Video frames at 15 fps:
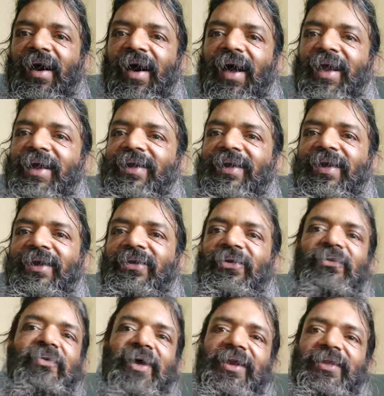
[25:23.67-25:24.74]
height
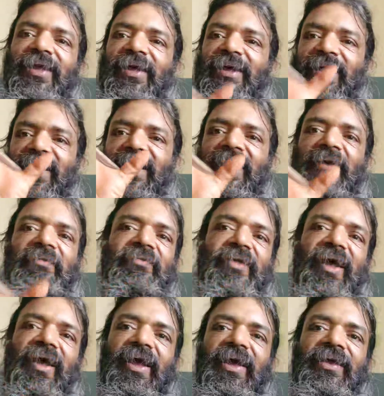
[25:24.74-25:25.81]
into width, gives
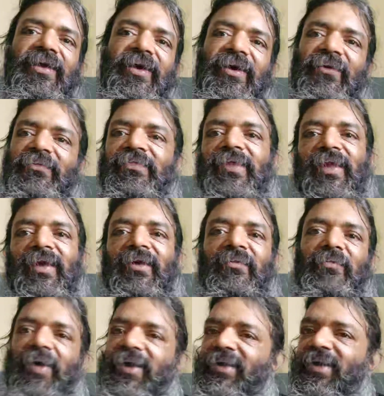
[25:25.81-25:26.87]
the area.
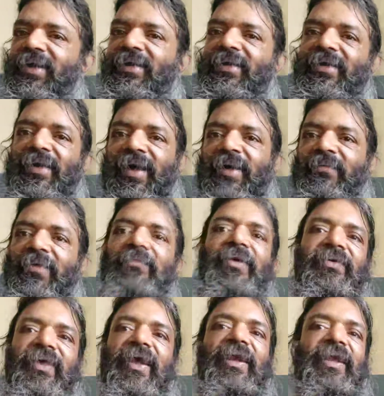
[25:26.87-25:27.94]
But
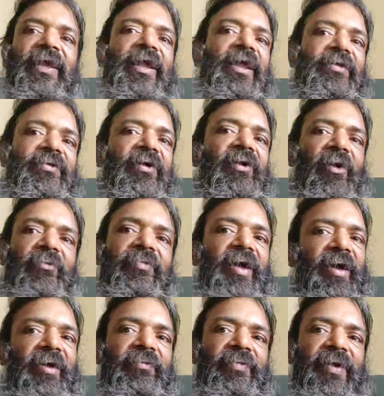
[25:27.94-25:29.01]
means integration of
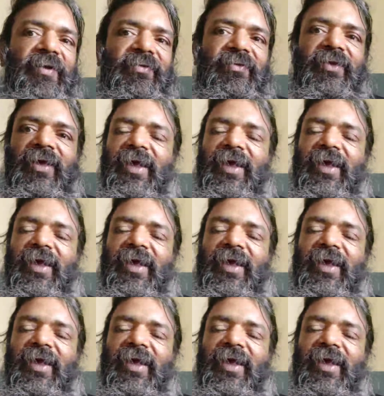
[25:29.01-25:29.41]
the fx.